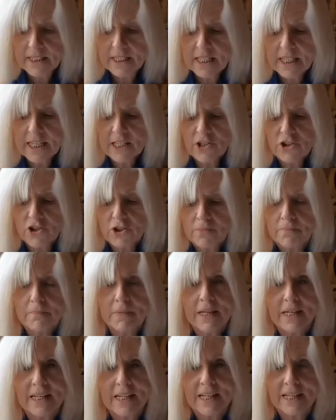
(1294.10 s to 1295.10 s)
Teach
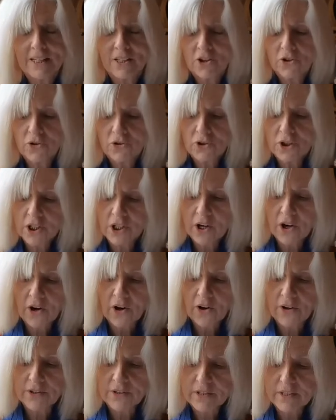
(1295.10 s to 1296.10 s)
me, Lord
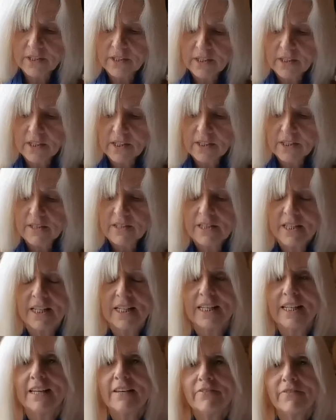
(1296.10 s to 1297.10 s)
God, to
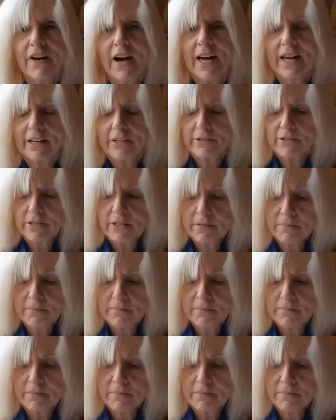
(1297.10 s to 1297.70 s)
live out